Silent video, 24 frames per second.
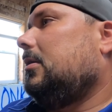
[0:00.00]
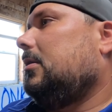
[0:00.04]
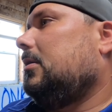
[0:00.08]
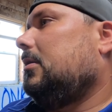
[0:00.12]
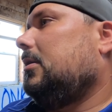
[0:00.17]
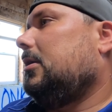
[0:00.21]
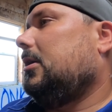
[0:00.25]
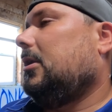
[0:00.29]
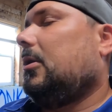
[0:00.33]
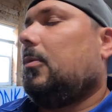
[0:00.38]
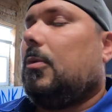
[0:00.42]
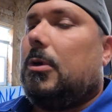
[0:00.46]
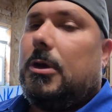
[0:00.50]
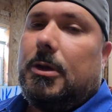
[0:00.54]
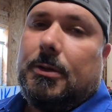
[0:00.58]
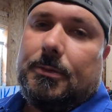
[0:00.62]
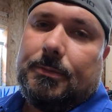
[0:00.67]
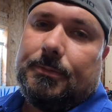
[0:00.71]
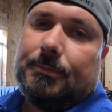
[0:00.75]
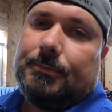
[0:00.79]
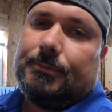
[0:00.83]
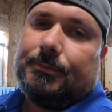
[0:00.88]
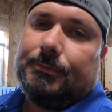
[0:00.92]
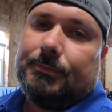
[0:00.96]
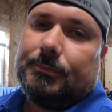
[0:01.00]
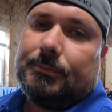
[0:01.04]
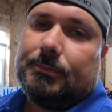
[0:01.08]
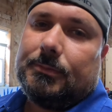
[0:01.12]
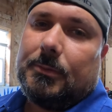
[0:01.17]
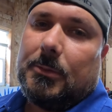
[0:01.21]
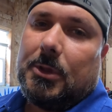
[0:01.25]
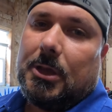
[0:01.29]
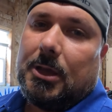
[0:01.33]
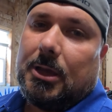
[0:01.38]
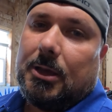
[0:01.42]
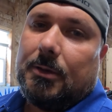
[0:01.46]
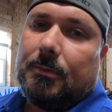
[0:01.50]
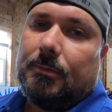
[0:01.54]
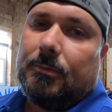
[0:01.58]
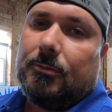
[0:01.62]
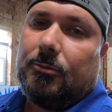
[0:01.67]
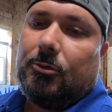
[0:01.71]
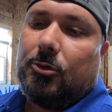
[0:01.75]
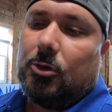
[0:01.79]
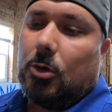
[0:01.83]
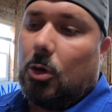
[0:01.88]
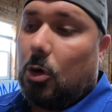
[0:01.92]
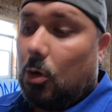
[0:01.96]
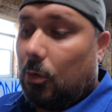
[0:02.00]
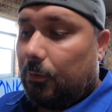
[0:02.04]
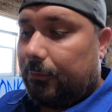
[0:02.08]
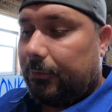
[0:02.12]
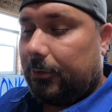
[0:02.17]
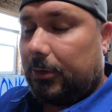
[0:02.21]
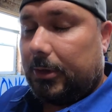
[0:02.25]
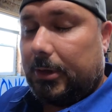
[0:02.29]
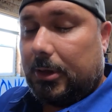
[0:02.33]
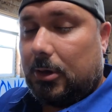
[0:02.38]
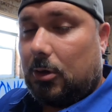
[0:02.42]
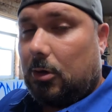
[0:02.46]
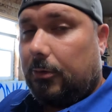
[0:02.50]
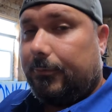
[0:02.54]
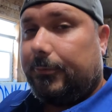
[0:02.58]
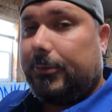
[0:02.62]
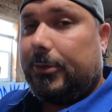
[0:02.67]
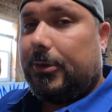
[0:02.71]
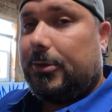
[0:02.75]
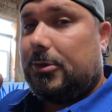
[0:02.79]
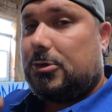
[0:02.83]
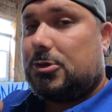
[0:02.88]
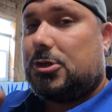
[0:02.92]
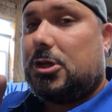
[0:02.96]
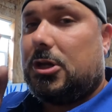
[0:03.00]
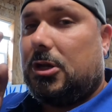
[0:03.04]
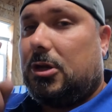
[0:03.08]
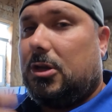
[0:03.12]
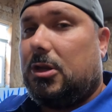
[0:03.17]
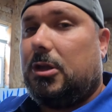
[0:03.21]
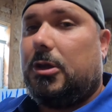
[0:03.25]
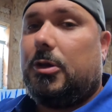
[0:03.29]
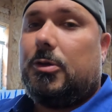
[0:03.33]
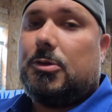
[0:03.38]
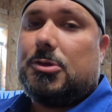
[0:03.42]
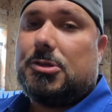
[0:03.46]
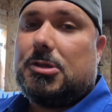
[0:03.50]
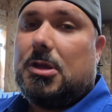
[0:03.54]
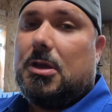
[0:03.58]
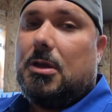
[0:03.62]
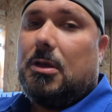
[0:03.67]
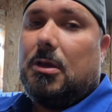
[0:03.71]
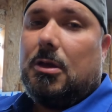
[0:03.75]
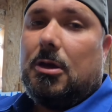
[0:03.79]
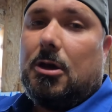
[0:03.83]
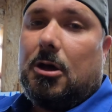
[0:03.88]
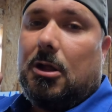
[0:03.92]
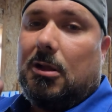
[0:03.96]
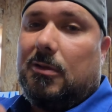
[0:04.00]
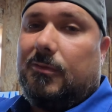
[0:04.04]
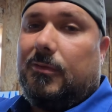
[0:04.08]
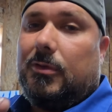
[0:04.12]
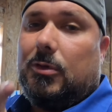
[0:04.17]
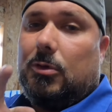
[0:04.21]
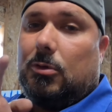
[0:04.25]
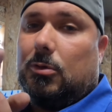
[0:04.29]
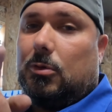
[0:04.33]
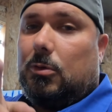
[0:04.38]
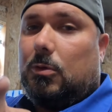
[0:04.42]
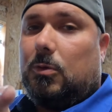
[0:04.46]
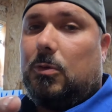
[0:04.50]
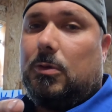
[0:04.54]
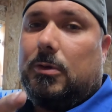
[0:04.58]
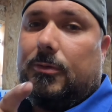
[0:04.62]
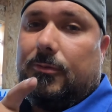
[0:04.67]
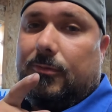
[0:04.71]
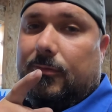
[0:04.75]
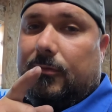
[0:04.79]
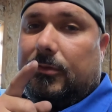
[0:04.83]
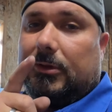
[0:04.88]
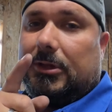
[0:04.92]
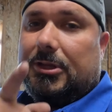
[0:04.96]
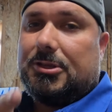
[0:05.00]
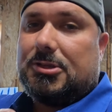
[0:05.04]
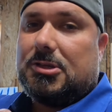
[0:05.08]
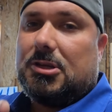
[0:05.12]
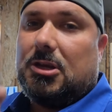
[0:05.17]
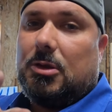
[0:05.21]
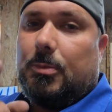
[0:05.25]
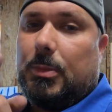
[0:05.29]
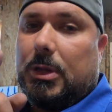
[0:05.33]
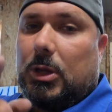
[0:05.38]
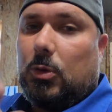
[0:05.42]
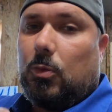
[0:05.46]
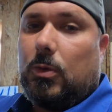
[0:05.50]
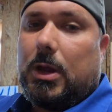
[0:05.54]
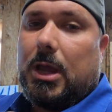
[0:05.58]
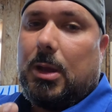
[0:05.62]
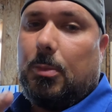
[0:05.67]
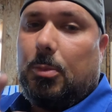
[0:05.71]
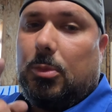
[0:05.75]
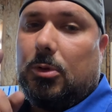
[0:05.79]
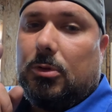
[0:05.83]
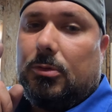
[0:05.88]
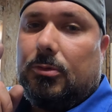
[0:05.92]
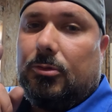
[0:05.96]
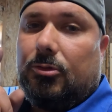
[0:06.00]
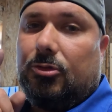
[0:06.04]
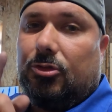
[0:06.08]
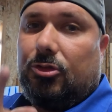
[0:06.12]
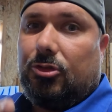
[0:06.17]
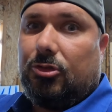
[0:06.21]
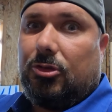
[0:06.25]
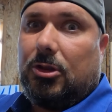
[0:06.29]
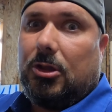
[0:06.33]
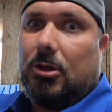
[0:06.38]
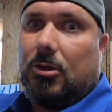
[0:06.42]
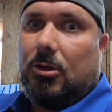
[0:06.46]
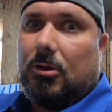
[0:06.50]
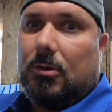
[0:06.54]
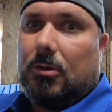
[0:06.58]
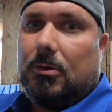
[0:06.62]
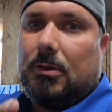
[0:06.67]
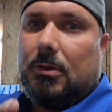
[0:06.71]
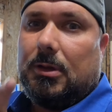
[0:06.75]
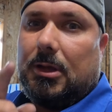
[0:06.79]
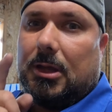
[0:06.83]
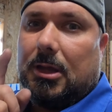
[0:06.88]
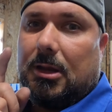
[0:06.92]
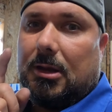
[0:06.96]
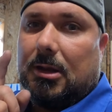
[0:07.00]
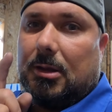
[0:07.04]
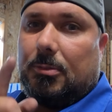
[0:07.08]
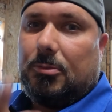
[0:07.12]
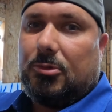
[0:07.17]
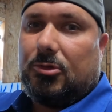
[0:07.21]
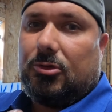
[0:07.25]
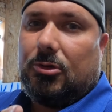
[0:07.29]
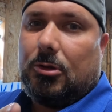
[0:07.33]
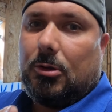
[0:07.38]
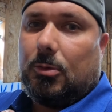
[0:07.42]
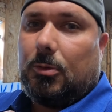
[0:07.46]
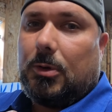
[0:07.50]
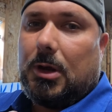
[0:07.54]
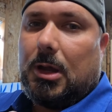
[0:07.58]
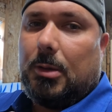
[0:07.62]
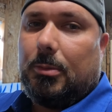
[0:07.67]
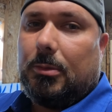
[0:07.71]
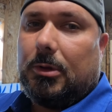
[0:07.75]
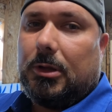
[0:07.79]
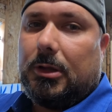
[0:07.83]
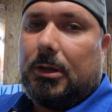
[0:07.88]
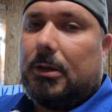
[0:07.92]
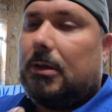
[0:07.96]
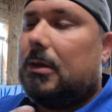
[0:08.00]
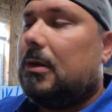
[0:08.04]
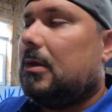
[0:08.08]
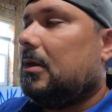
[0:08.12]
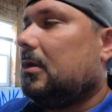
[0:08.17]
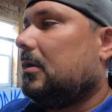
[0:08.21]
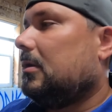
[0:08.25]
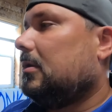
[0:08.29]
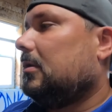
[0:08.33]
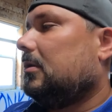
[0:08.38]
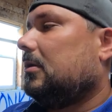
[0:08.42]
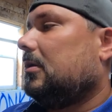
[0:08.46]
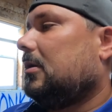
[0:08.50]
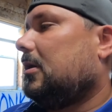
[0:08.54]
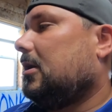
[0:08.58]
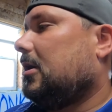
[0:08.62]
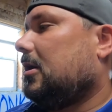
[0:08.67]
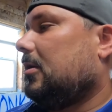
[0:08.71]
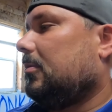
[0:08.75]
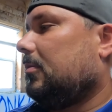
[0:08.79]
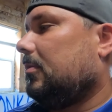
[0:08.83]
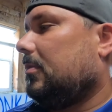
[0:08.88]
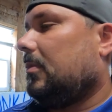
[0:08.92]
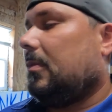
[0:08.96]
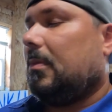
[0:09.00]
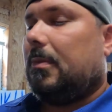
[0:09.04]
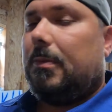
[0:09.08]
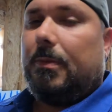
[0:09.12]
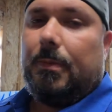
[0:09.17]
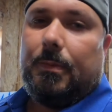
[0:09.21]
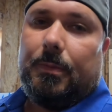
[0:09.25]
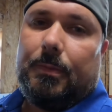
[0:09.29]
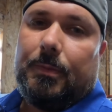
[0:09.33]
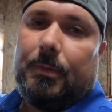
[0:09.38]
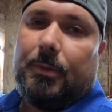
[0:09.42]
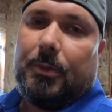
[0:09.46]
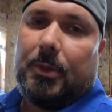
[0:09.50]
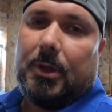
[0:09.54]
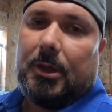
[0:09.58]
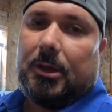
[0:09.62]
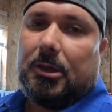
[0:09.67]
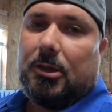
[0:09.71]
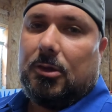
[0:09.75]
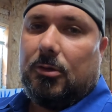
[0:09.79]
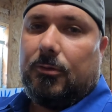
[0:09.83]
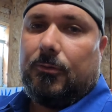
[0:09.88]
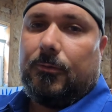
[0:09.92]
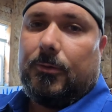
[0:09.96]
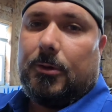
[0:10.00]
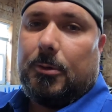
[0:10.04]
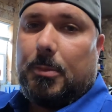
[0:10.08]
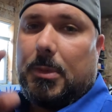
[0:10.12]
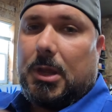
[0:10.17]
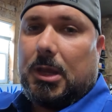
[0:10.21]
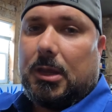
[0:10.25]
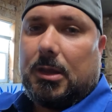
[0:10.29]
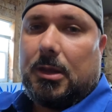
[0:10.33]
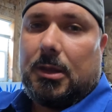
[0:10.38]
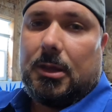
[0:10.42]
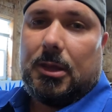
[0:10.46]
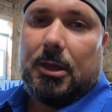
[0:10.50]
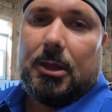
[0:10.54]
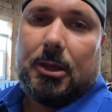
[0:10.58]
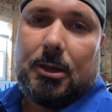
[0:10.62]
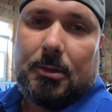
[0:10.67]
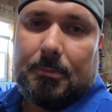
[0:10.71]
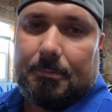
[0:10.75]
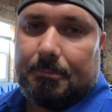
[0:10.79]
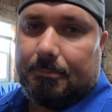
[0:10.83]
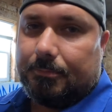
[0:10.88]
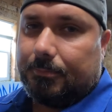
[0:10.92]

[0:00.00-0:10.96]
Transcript: anyway, yeah, so hopefully there's good news. All of you who have listened to me ramble still, and I'm still rambling, thank you for making it